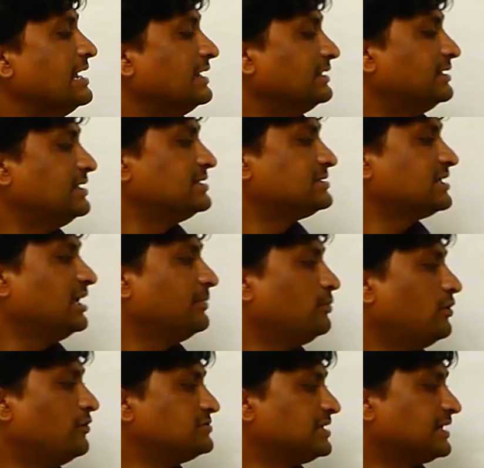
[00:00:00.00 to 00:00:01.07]
This type
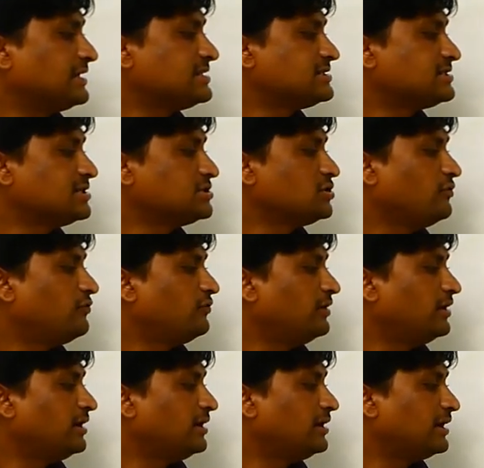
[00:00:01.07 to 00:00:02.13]
of second stage of
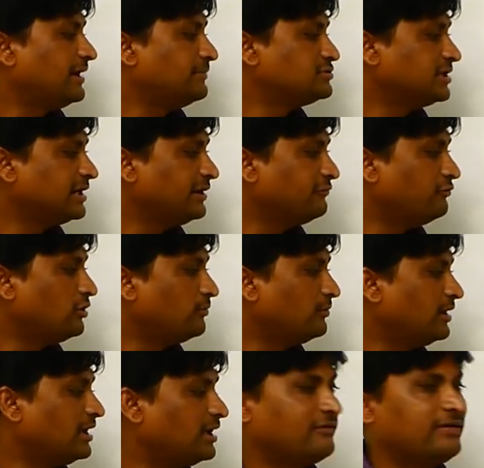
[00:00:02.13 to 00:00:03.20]
rhabditiform
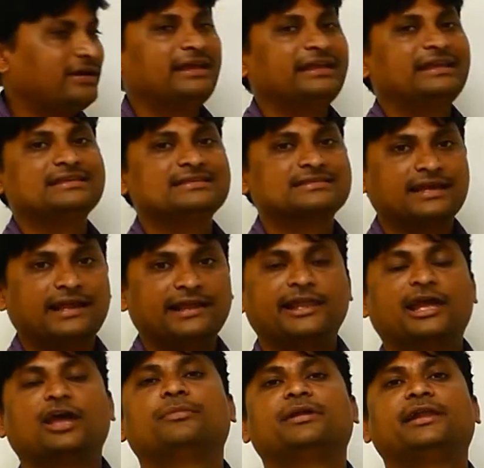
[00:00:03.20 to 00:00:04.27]
larva, it is
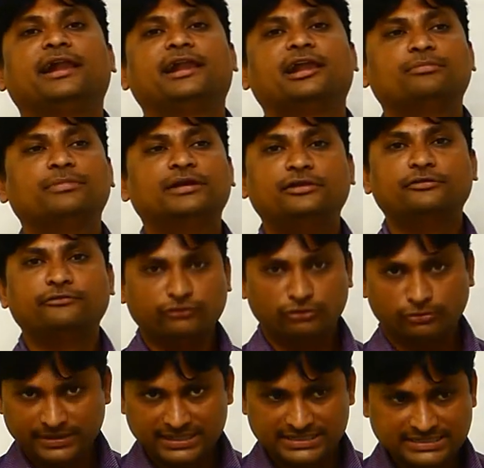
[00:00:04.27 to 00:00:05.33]
contaminated by the
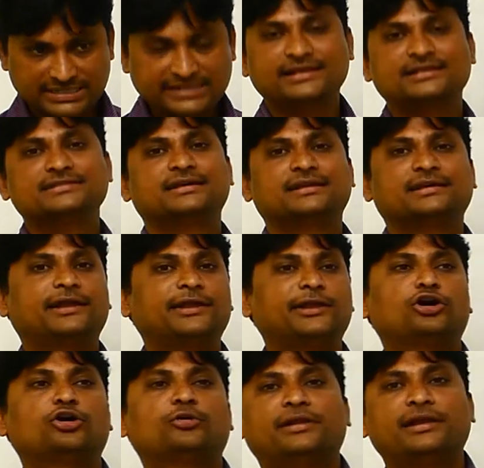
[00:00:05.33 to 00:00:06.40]
food materials or
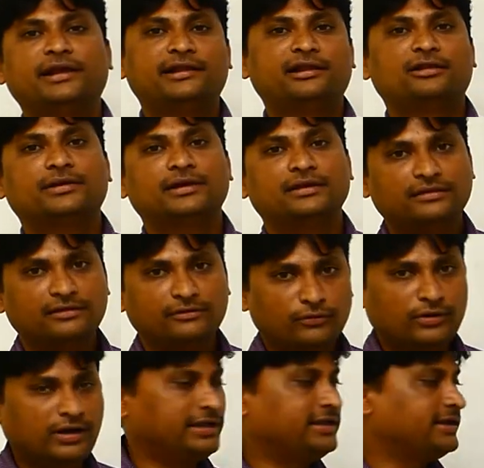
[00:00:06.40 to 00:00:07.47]
contaminated by the
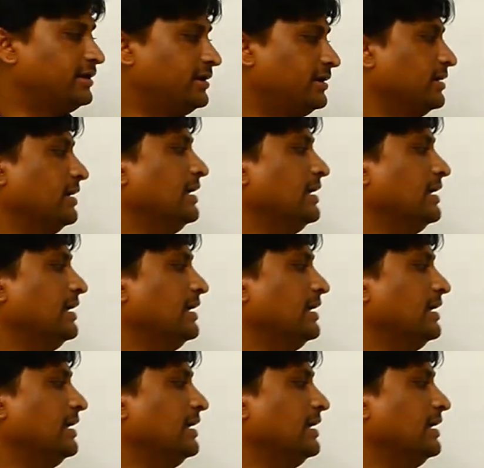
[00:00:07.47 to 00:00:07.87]
water.